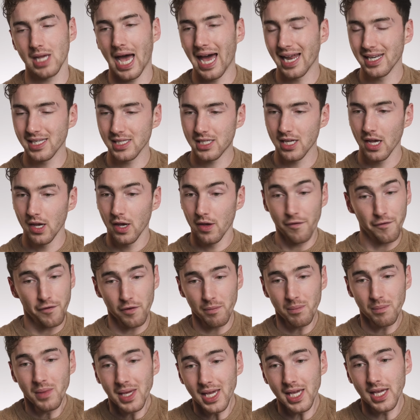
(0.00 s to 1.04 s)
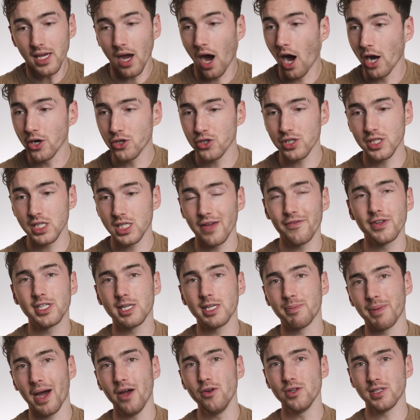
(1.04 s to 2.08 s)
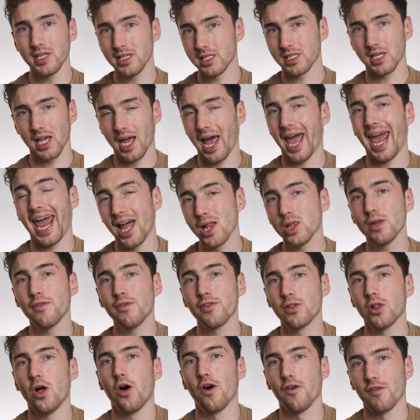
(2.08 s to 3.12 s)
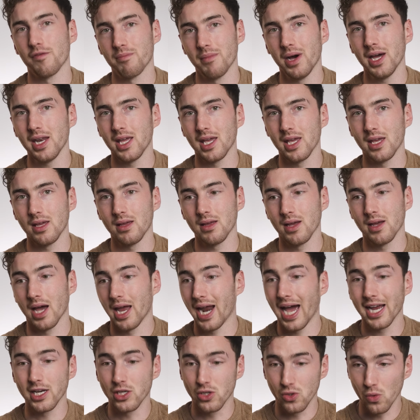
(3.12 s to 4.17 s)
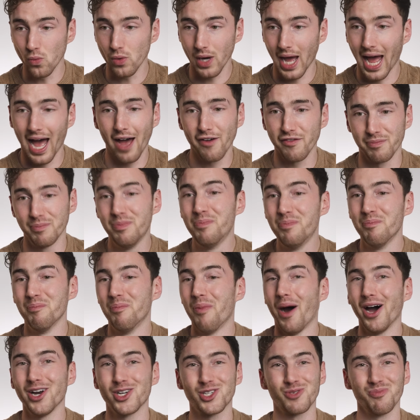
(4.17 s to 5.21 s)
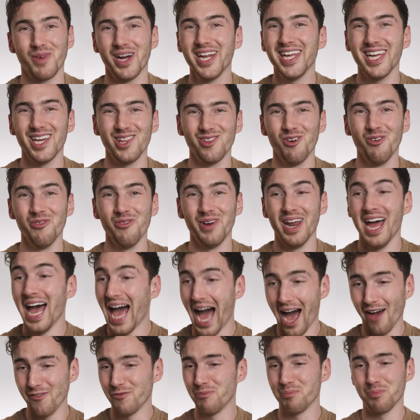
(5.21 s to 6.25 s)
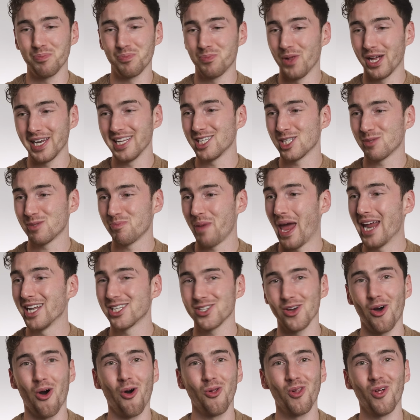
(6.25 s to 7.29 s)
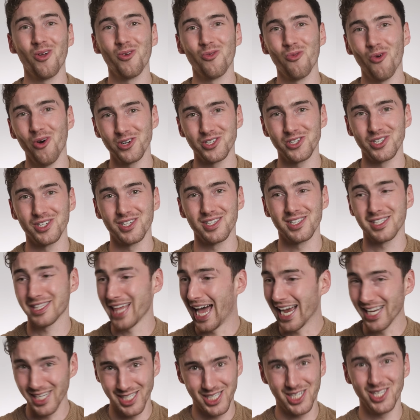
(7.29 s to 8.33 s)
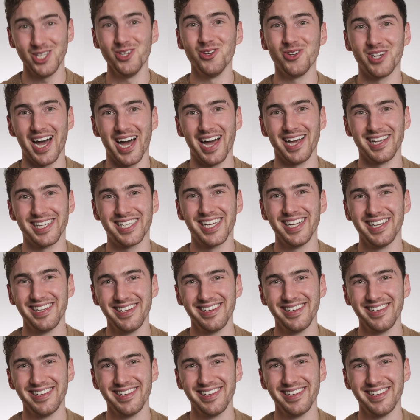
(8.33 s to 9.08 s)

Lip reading: And for me, £170 is a hell of a lot of money. And I don't have much money at the moment. I've bloody spent it all on watches, thanks to you guys.